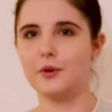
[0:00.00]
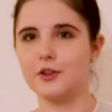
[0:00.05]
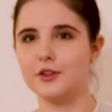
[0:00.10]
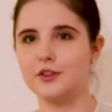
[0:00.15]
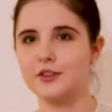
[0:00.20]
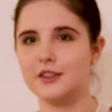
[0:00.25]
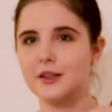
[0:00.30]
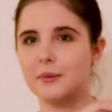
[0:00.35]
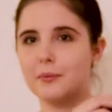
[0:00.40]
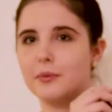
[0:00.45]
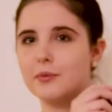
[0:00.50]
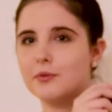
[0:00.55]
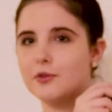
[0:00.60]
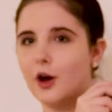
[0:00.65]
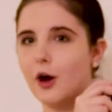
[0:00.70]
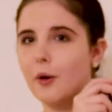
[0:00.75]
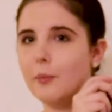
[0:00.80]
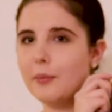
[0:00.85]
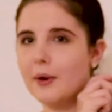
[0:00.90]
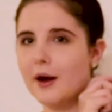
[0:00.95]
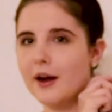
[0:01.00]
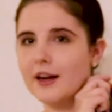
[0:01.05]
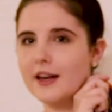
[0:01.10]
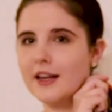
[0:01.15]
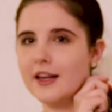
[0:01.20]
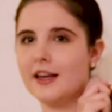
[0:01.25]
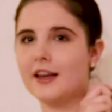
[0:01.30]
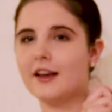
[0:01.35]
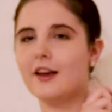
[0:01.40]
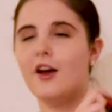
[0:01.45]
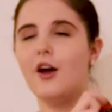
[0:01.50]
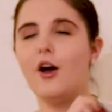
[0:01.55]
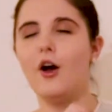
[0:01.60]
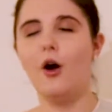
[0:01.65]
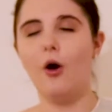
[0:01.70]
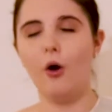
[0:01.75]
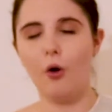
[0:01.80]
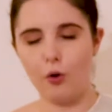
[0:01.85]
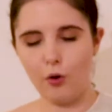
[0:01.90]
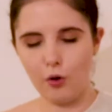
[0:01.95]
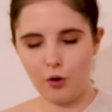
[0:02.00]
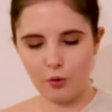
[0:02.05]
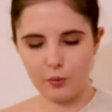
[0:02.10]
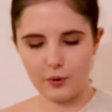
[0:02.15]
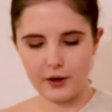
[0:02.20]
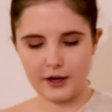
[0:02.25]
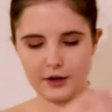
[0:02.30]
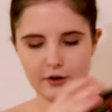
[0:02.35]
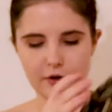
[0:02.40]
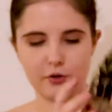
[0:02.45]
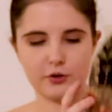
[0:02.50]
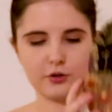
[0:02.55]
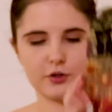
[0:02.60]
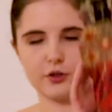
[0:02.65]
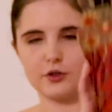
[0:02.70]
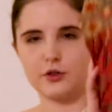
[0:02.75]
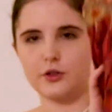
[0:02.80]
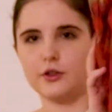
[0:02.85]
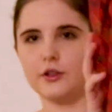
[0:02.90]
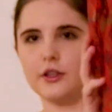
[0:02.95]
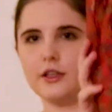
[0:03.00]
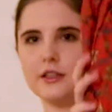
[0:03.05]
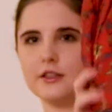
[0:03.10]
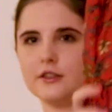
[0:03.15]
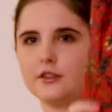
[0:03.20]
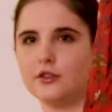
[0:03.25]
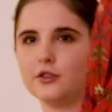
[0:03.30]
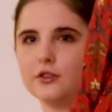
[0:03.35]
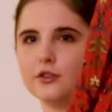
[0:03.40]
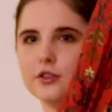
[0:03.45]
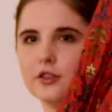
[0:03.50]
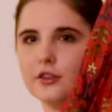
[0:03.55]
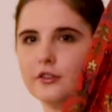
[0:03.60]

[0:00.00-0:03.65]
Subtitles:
using the top part here. Or what I could also do is use the